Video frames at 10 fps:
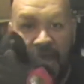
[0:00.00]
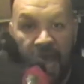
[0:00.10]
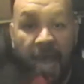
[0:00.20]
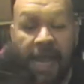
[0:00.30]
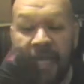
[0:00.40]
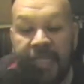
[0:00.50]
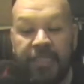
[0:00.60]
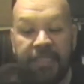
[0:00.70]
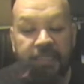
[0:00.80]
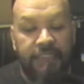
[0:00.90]
I
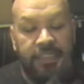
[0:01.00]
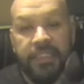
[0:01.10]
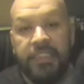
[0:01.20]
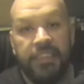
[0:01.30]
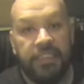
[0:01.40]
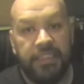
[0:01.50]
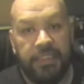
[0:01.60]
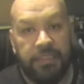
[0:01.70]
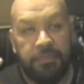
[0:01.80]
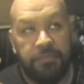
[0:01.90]
this is
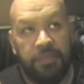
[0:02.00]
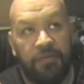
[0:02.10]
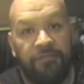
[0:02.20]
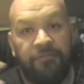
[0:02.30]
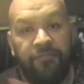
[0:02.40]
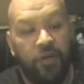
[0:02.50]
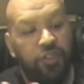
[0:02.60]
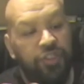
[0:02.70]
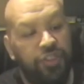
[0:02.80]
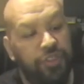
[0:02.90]
the
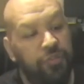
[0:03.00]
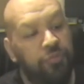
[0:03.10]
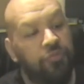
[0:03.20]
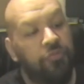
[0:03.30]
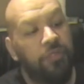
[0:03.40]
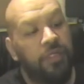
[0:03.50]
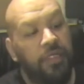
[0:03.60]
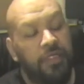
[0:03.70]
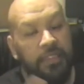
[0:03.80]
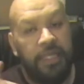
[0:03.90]
first shoe
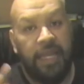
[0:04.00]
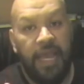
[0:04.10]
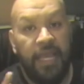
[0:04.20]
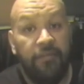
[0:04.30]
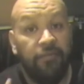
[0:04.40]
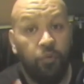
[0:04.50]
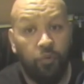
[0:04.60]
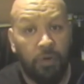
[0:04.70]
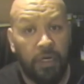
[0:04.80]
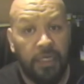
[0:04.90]
that I ever
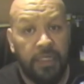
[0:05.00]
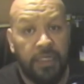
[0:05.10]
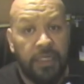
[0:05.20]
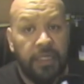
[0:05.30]
won